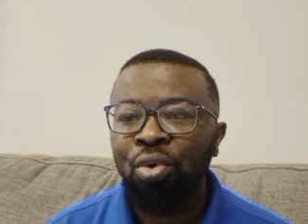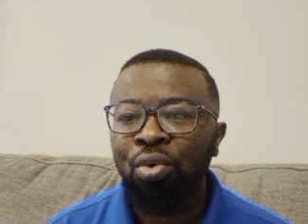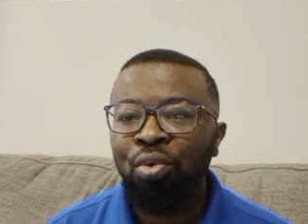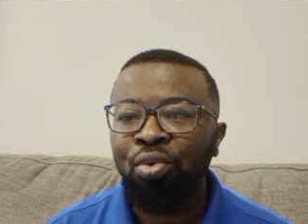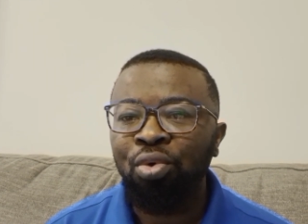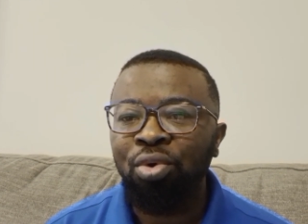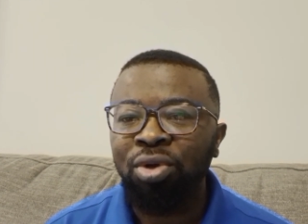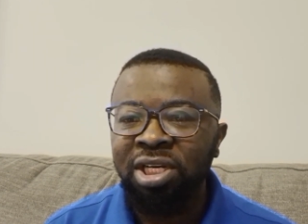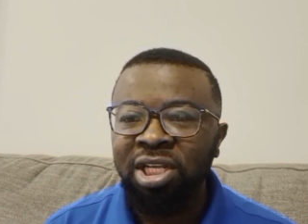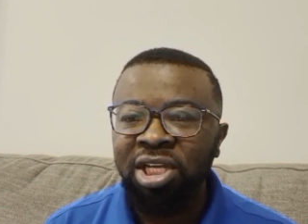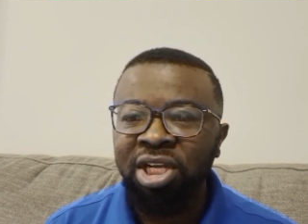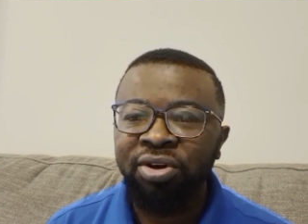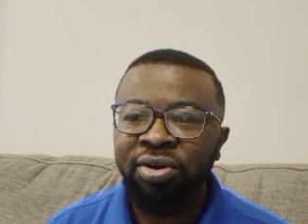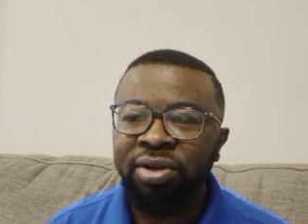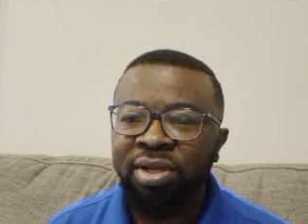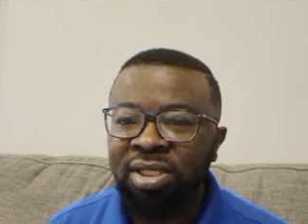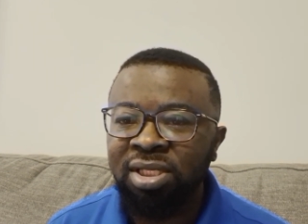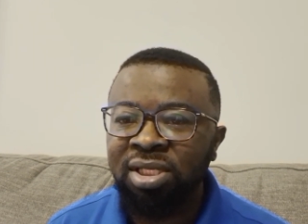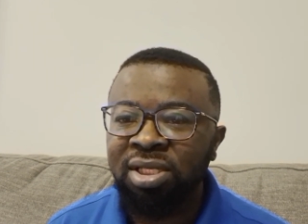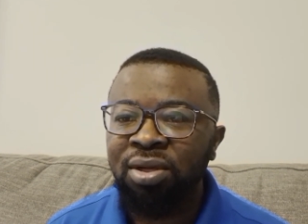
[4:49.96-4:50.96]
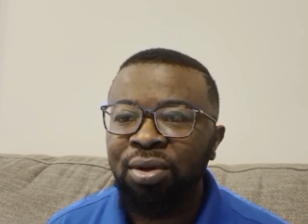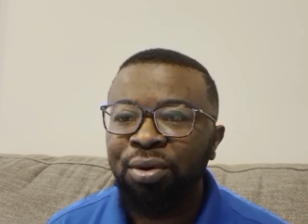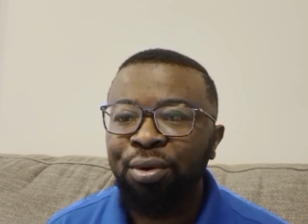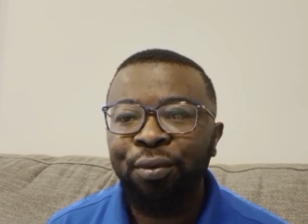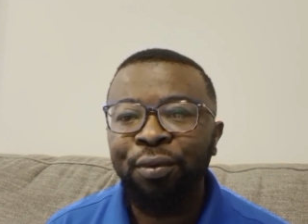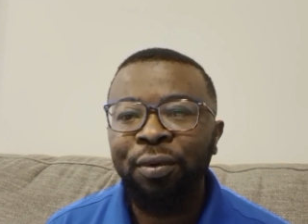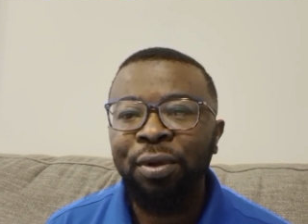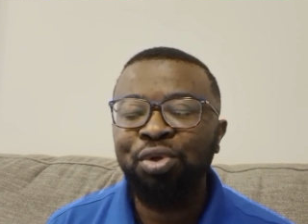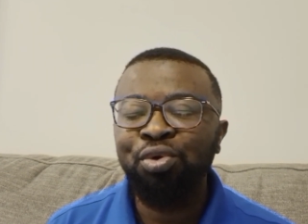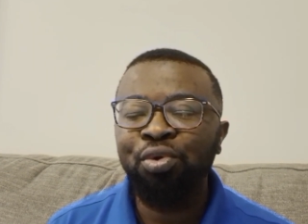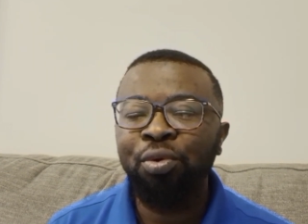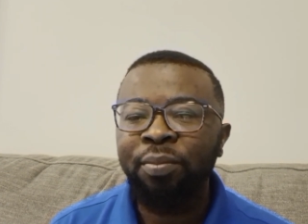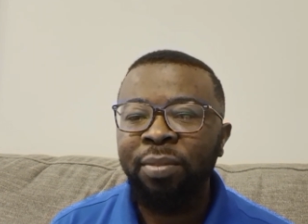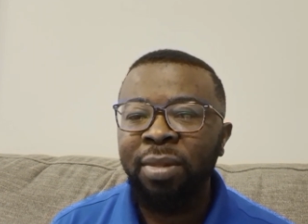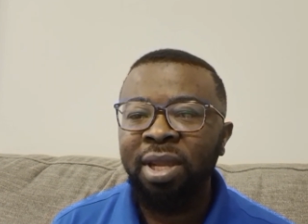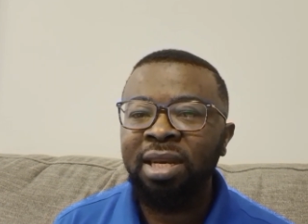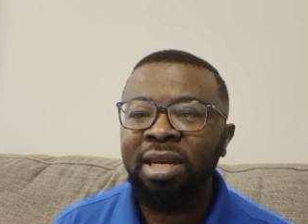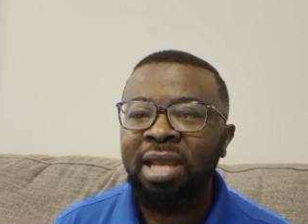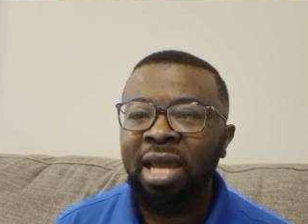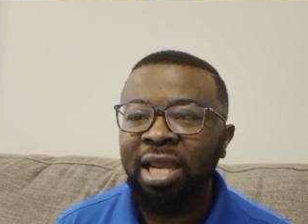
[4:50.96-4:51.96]
will decrease, which will
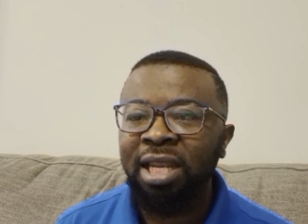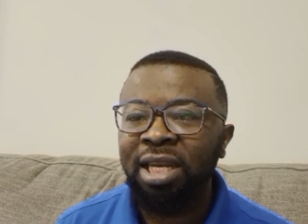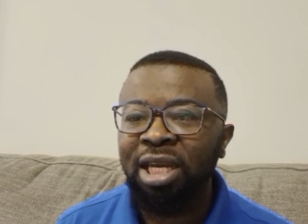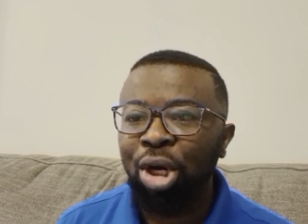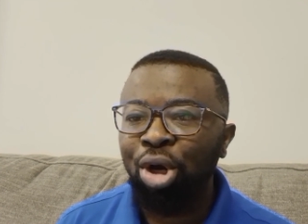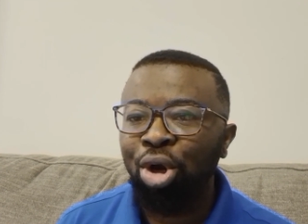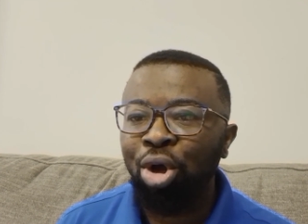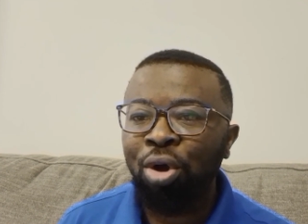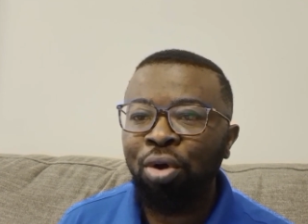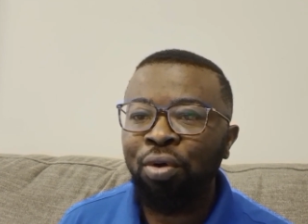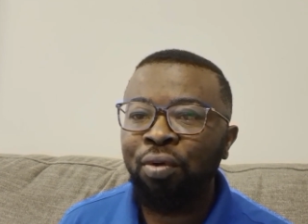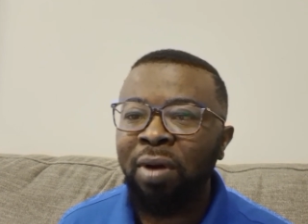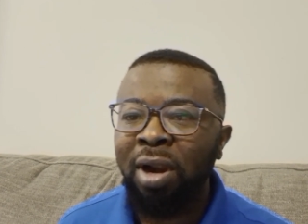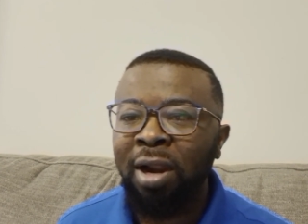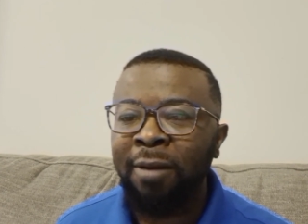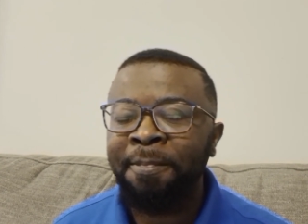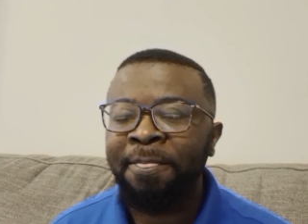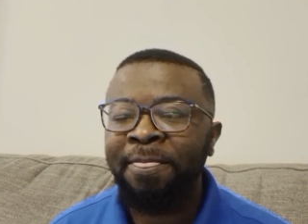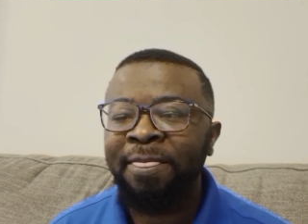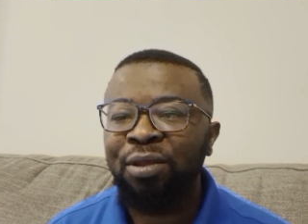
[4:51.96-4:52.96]
mean that in the long run,